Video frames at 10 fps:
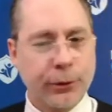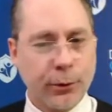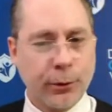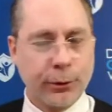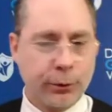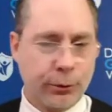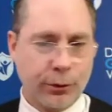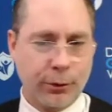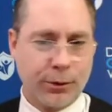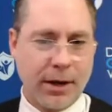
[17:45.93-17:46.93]
your
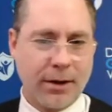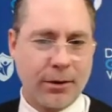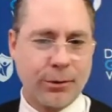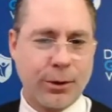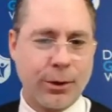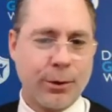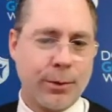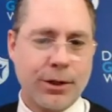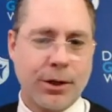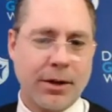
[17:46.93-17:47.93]
YouTube channel so you're
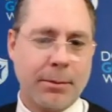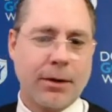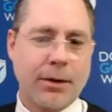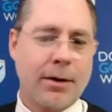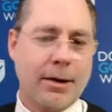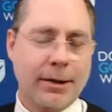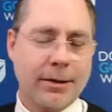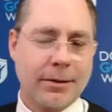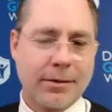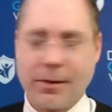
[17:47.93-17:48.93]
reaching a bigger
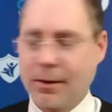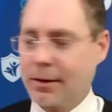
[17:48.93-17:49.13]
audience.